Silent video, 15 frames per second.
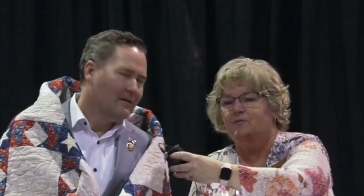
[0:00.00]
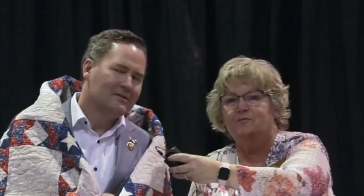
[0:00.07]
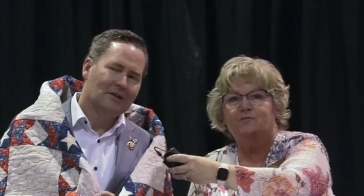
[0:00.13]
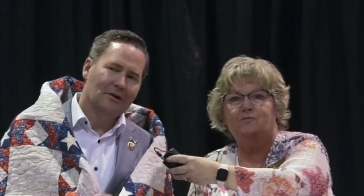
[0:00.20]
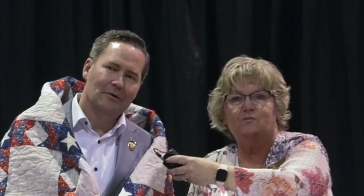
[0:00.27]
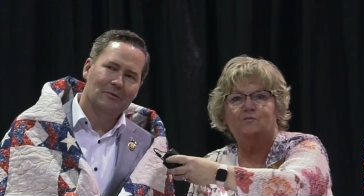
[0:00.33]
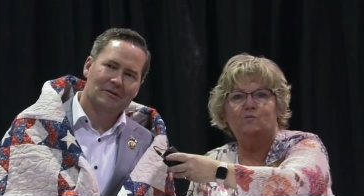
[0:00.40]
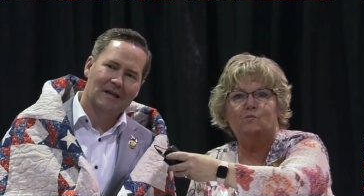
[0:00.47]

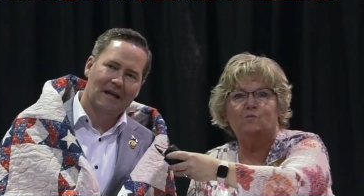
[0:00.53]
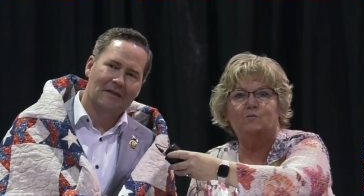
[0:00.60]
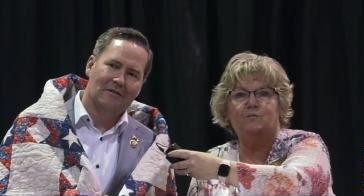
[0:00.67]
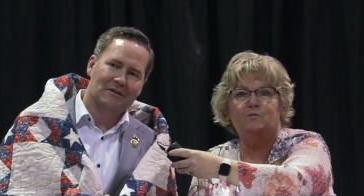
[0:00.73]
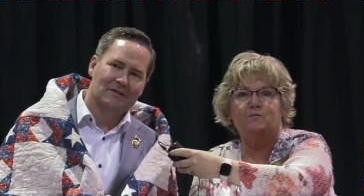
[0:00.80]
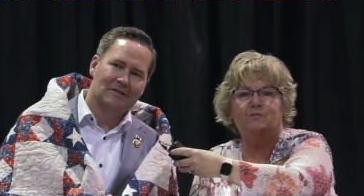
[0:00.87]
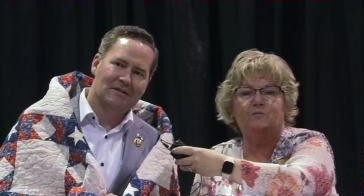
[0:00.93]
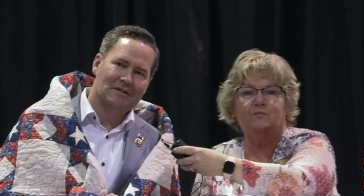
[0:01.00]
Speaker 1: Terry was saying
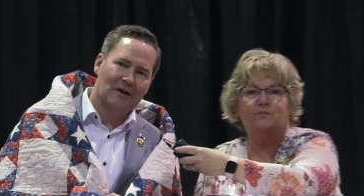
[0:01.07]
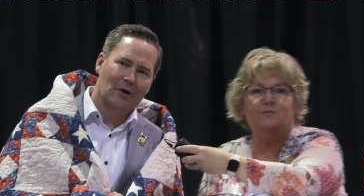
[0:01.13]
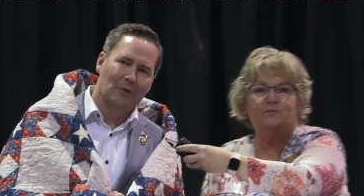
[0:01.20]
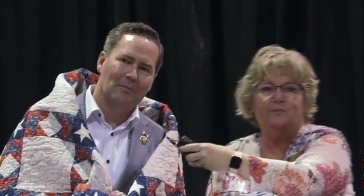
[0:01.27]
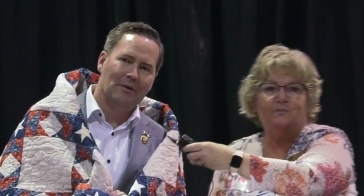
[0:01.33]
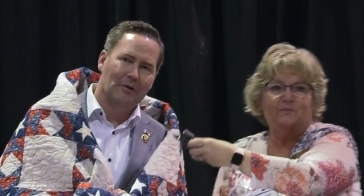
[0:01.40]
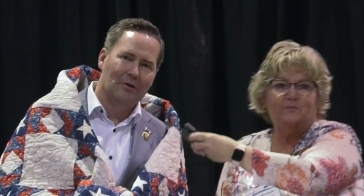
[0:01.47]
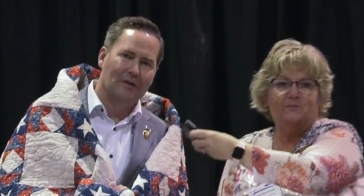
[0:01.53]
this is
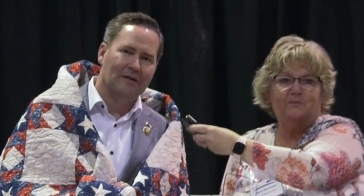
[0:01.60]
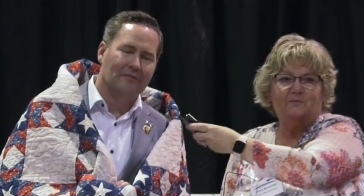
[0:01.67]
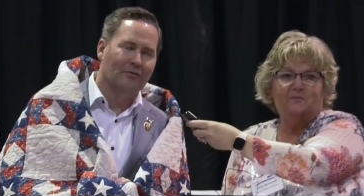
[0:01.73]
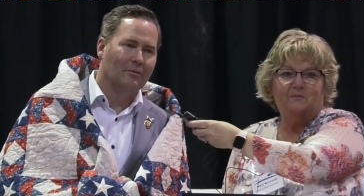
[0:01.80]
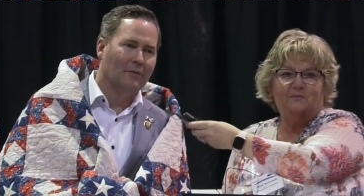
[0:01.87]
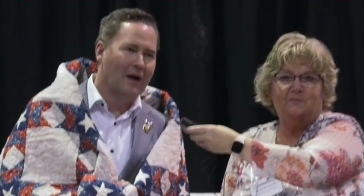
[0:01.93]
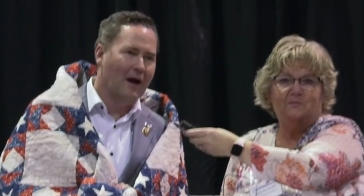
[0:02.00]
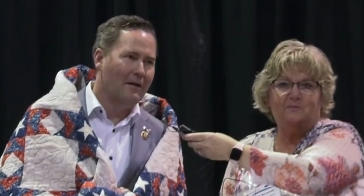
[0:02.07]
therapeutic
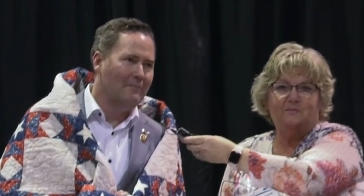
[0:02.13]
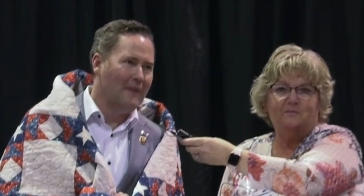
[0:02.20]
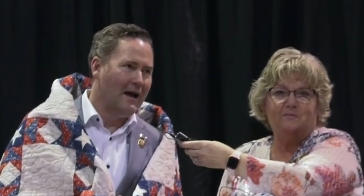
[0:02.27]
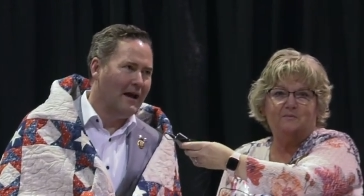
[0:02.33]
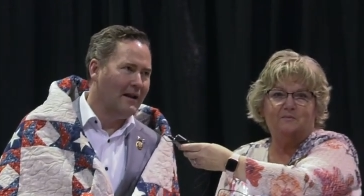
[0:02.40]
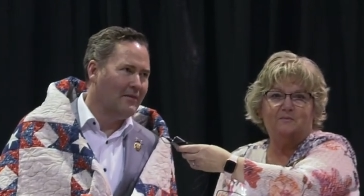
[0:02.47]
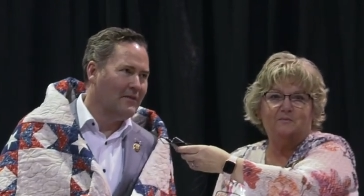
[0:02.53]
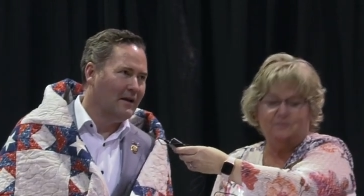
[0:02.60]
from
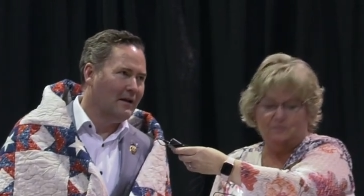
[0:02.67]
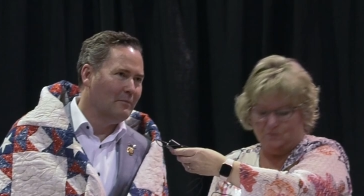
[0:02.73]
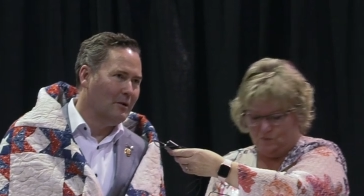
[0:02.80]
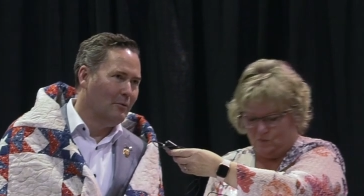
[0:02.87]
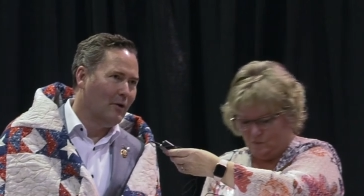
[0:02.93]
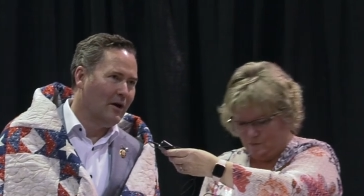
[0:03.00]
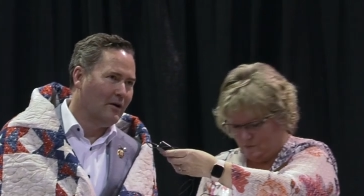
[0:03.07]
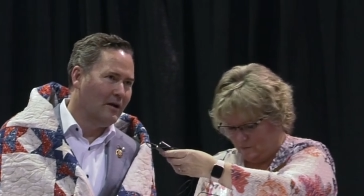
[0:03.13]
combat. I think I'm
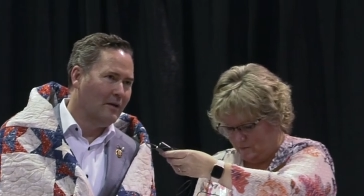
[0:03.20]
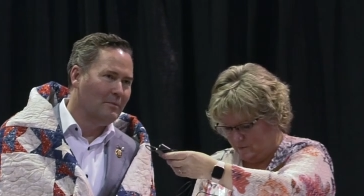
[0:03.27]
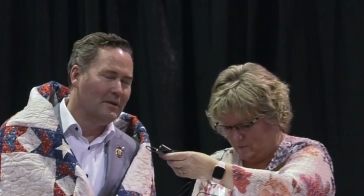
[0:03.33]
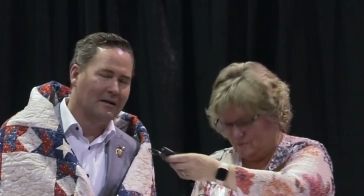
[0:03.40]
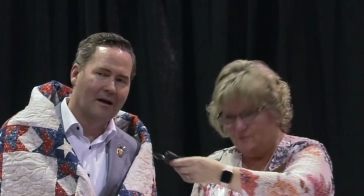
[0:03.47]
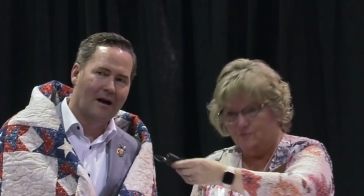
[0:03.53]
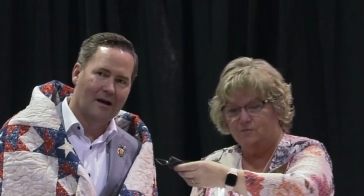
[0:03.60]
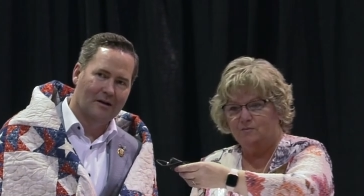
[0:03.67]
going to wear it up in
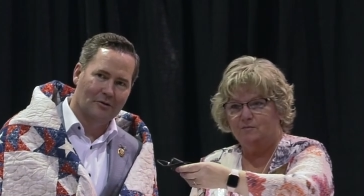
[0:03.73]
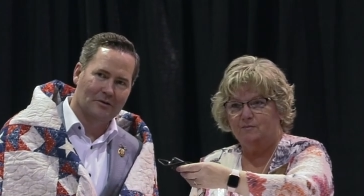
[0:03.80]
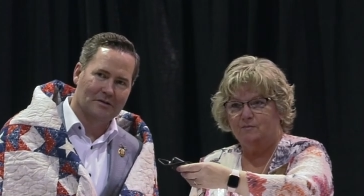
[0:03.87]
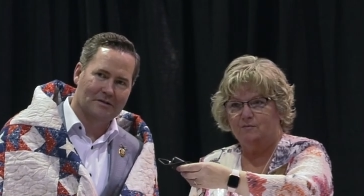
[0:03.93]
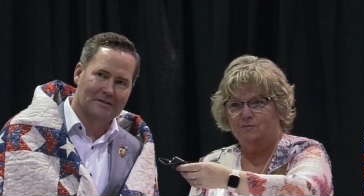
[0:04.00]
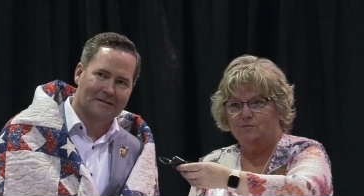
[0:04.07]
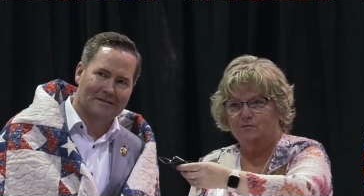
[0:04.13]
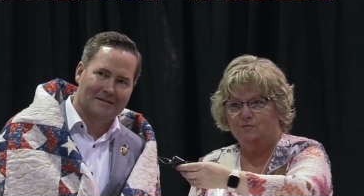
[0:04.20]

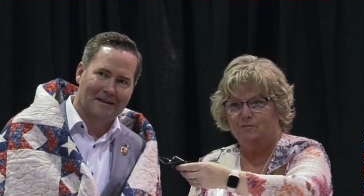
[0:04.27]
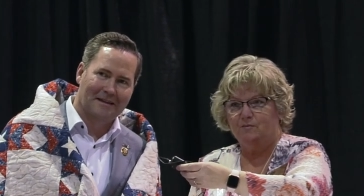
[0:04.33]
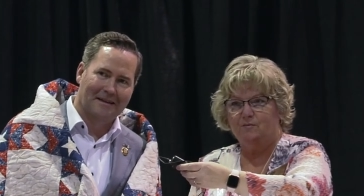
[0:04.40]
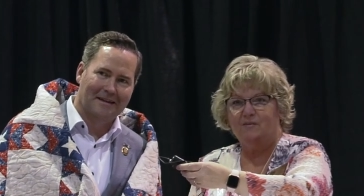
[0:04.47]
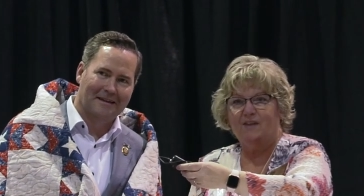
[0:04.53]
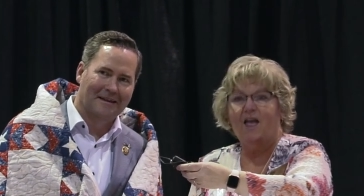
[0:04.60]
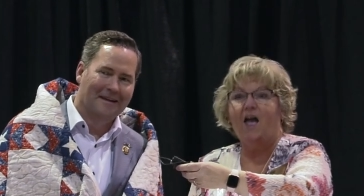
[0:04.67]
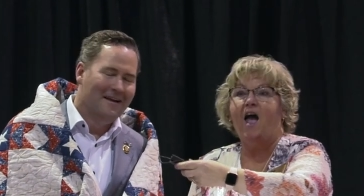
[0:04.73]
Congress. It's
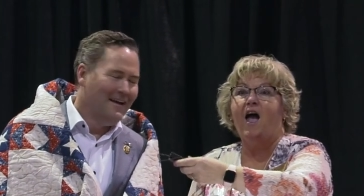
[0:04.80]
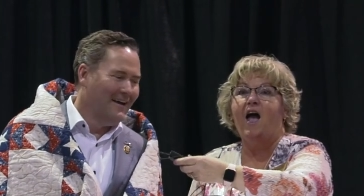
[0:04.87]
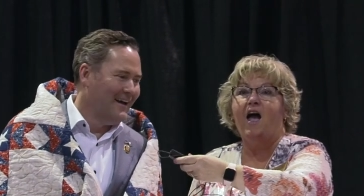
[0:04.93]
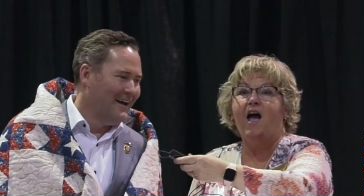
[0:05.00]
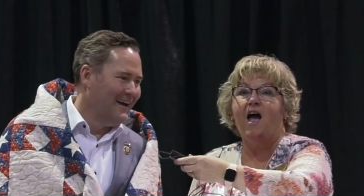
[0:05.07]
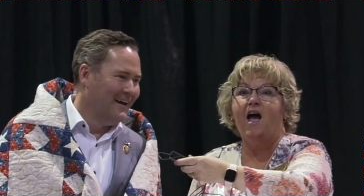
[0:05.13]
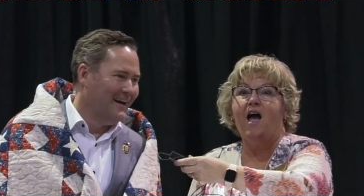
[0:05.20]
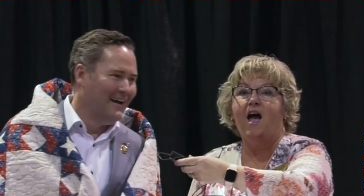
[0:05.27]

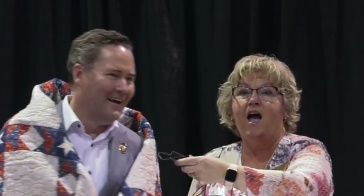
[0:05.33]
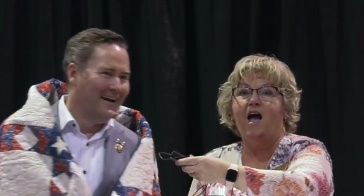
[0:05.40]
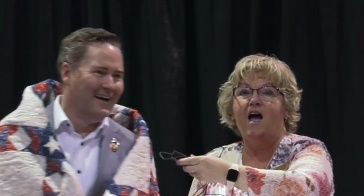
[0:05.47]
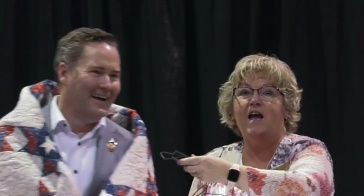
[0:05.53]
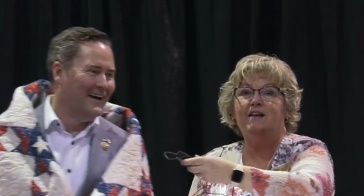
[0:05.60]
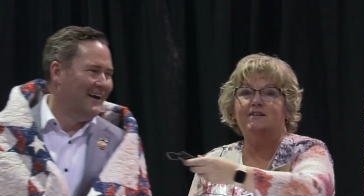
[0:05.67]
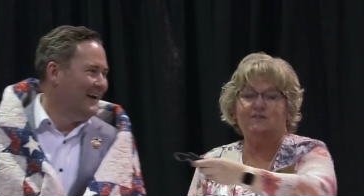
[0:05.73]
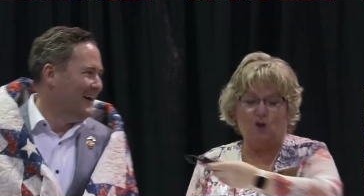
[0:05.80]

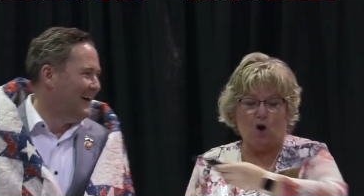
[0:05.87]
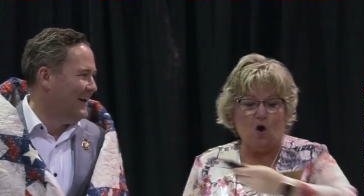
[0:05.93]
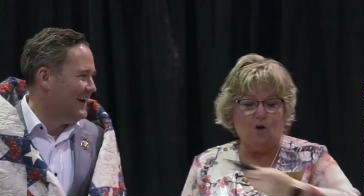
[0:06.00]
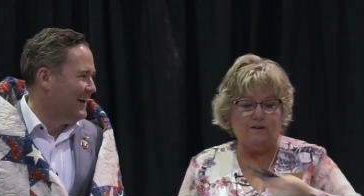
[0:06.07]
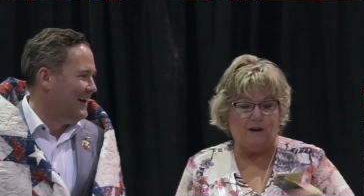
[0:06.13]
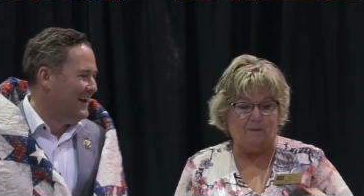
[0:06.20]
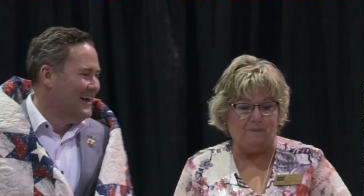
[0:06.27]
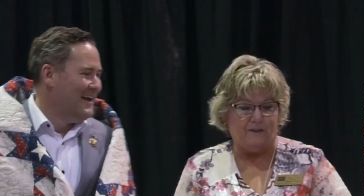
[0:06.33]

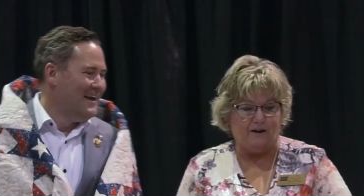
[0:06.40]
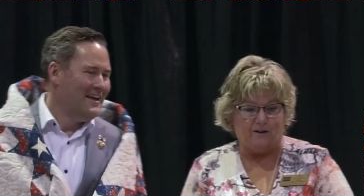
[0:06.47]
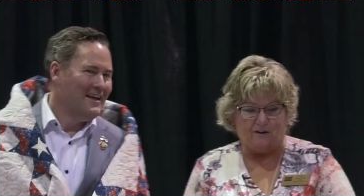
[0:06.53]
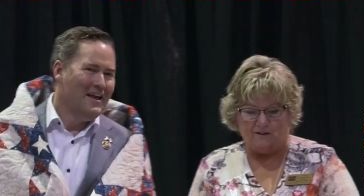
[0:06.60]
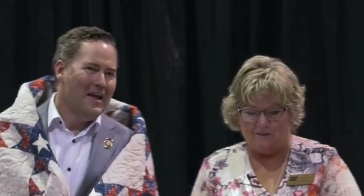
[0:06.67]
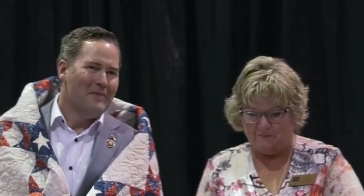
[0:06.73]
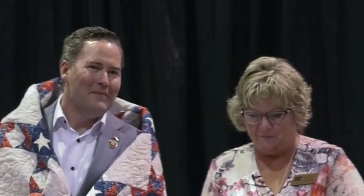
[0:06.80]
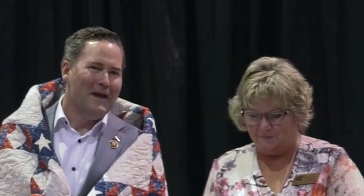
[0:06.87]
cold up there.
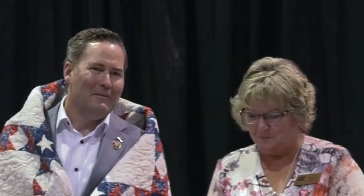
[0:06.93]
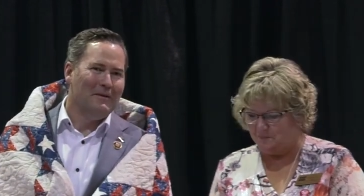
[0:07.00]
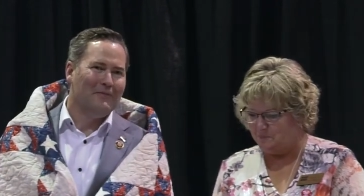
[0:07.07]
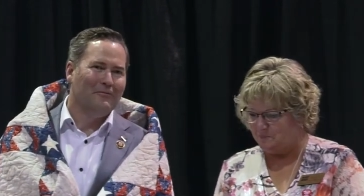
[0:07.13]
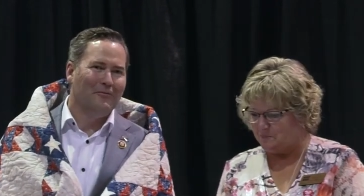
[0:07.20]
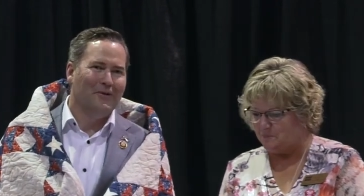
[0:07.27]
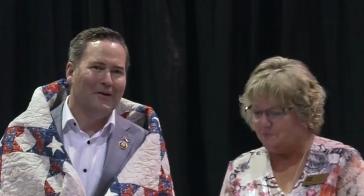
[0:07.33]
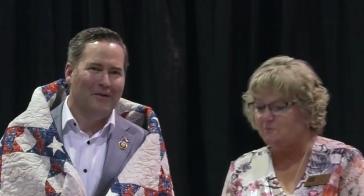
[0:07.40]
Maybe
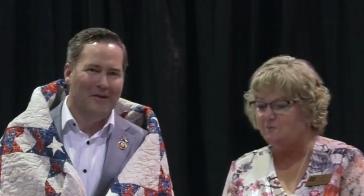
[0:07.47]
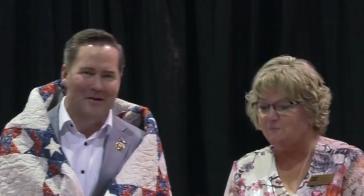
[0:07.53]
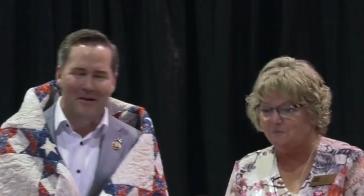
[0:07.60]
if we,